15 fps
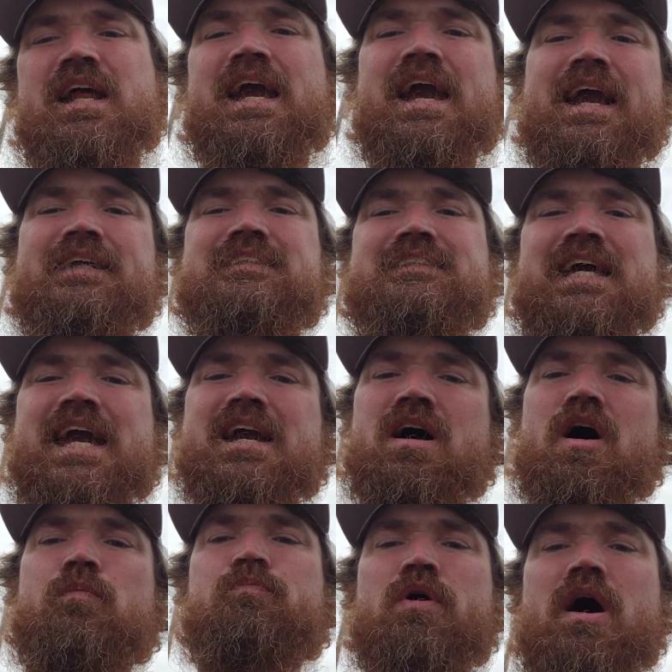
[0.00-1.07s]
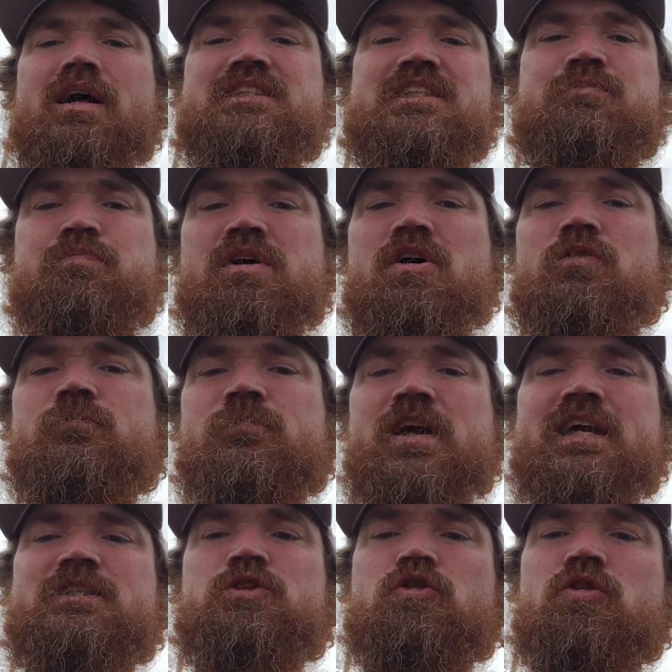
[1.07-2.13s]
hands, take on projects, build,
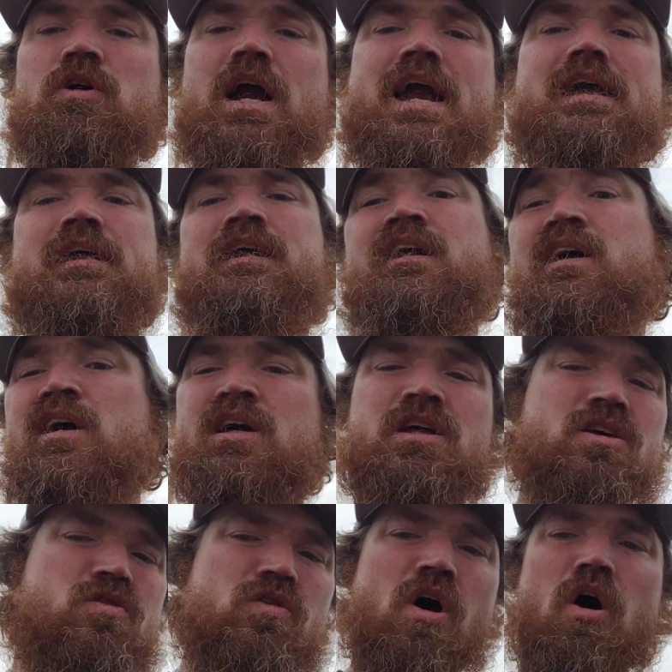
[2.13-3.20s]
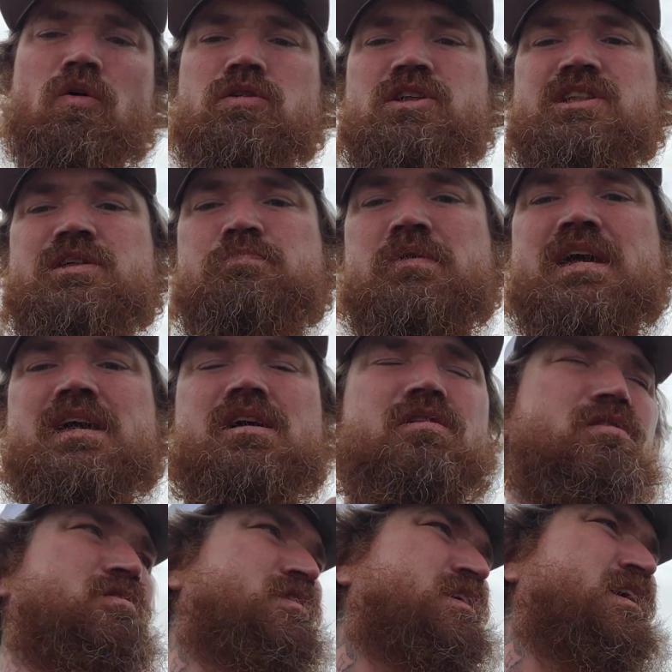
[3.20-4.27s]
fix, create. You know the
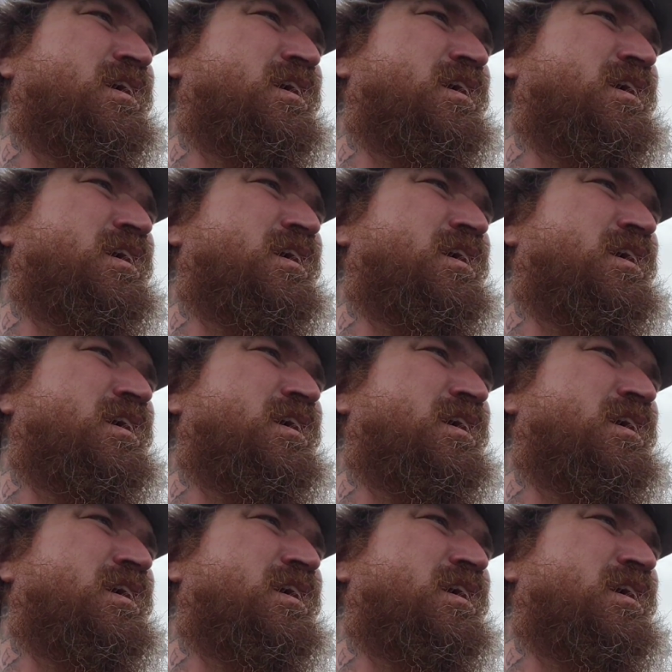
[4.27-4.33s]
spiel.